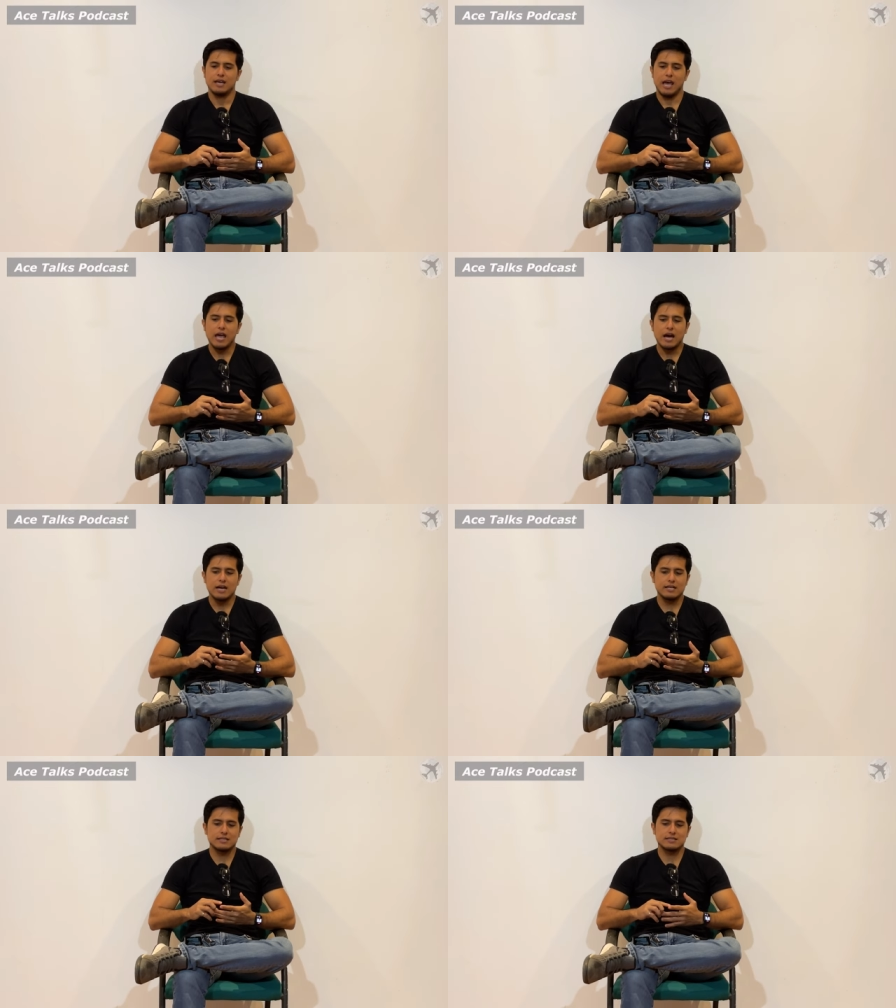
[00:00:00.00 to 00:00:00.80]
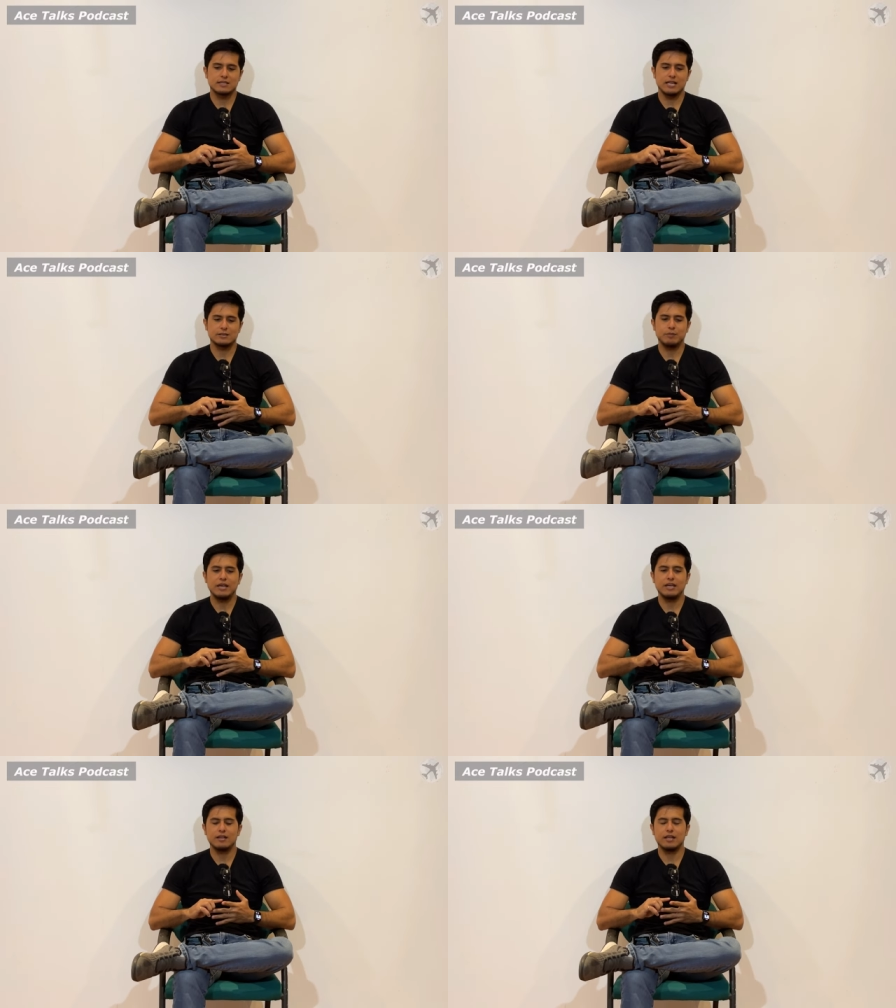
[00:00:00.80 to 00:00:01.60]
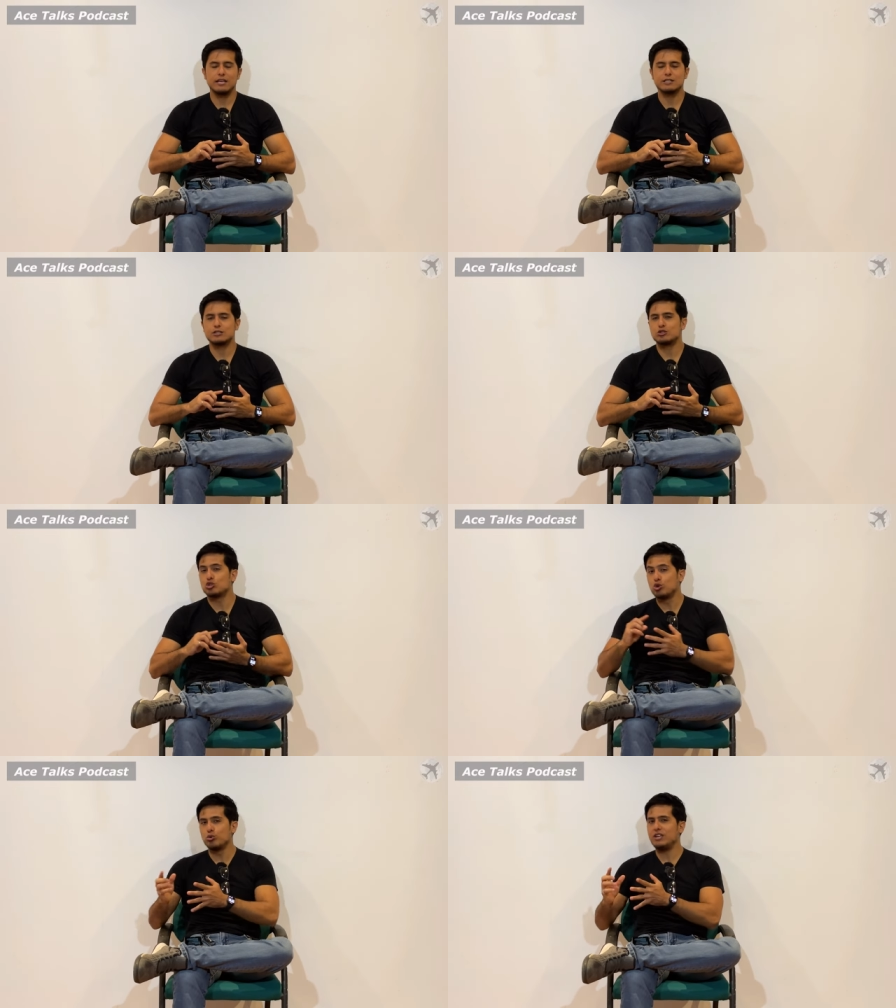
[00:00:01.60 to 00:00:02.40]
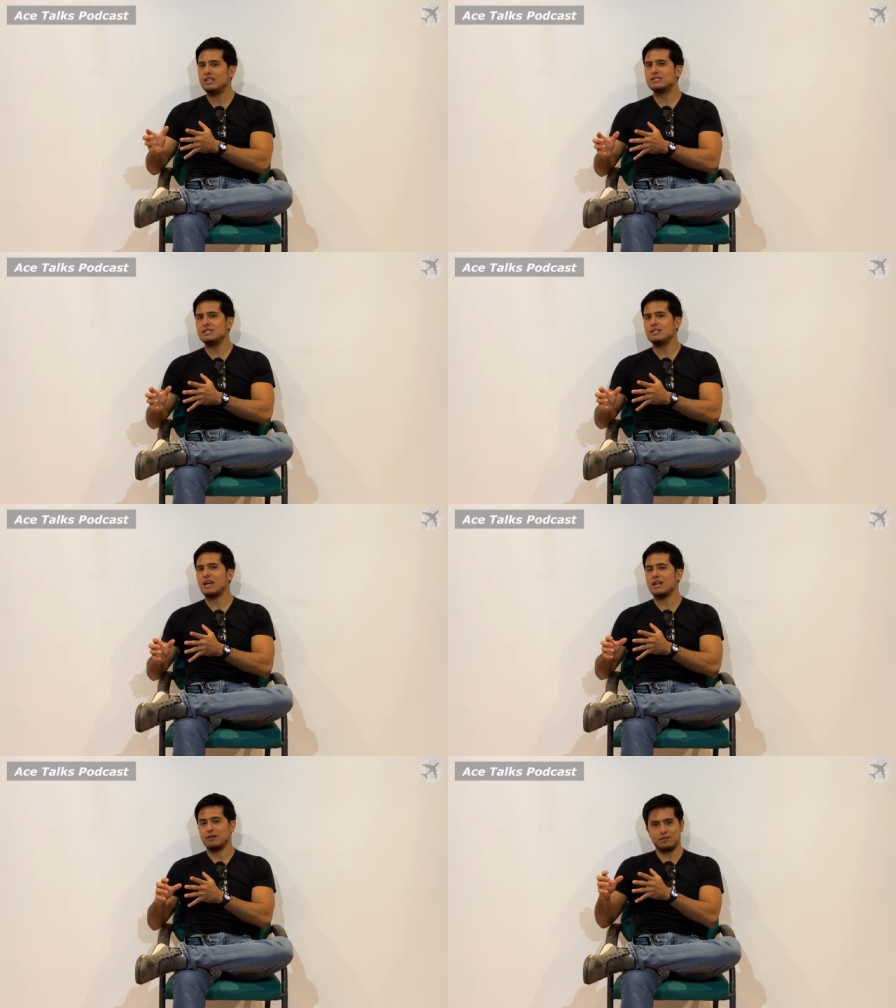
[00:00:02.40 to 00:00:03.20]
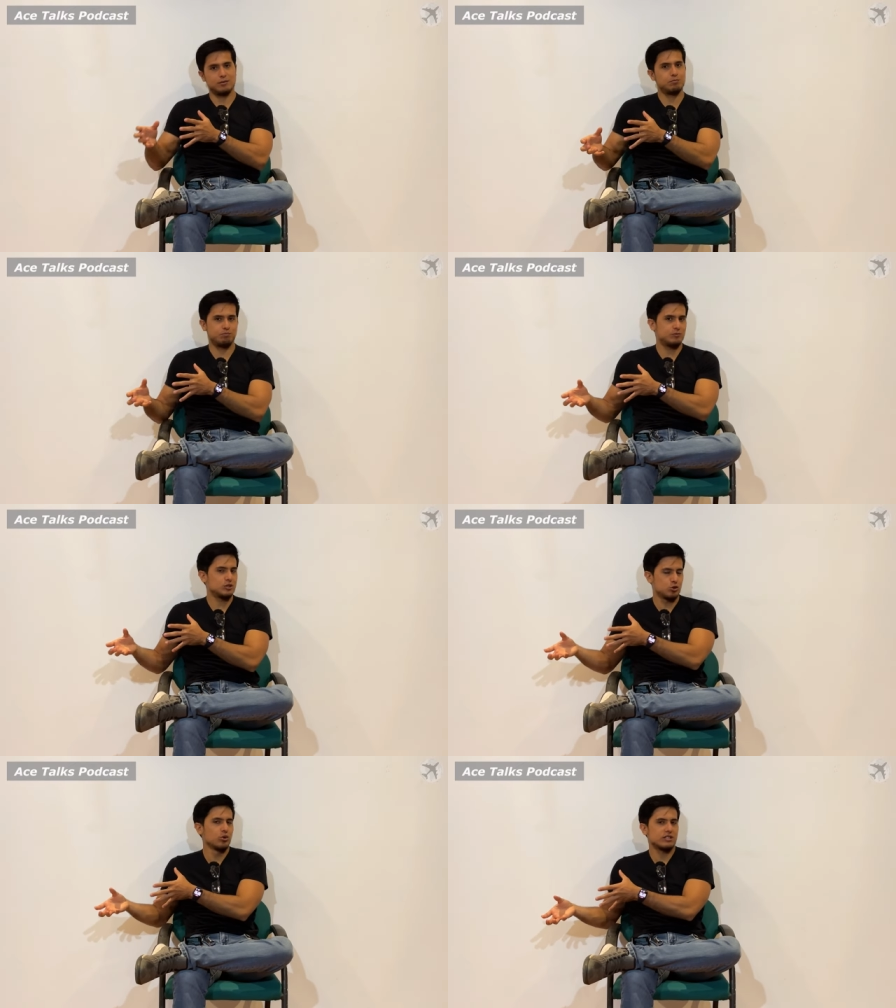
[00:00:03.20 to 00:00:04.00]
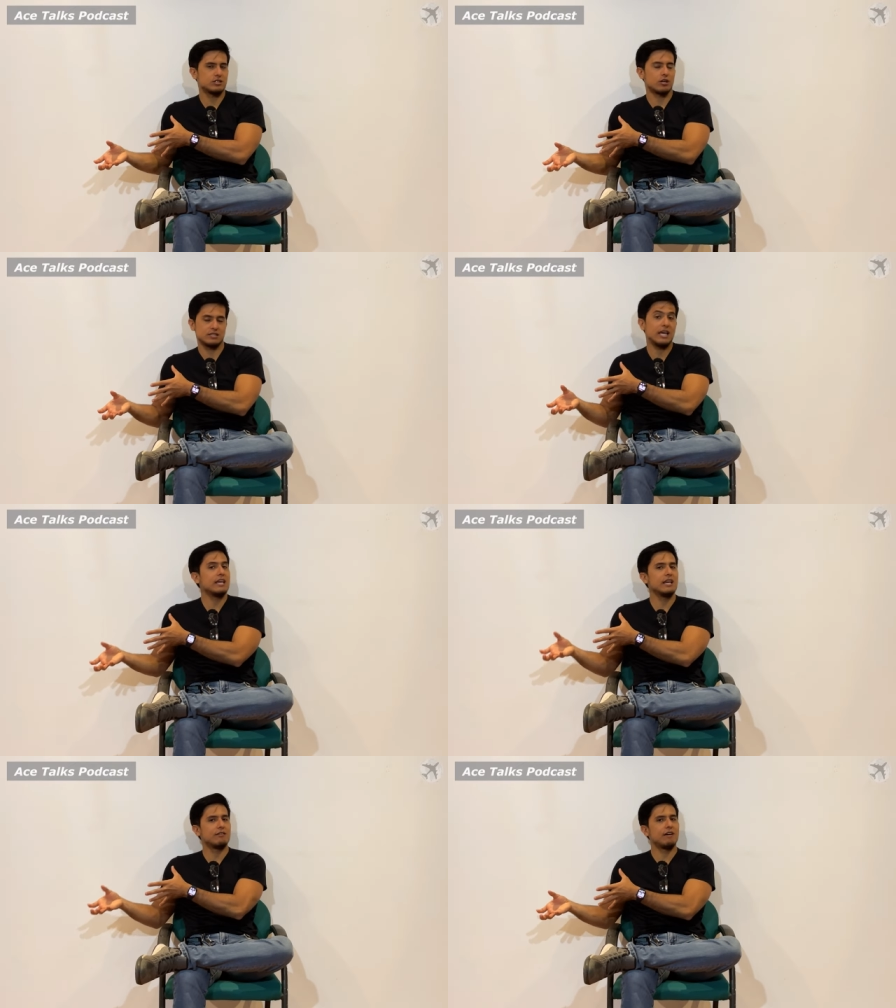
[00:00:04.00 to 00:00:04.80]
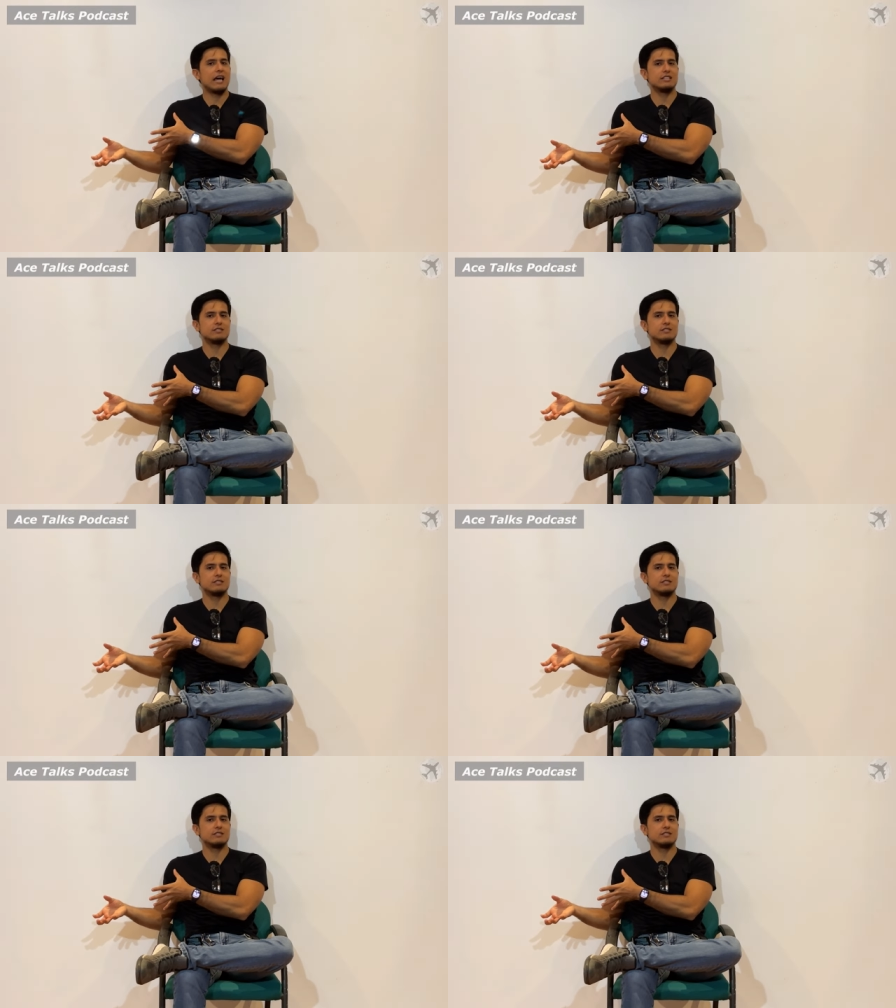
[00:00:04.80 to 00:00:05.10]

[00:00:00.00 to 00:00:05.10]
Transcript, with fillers: A I is, is making things too easy, and students are taking advantage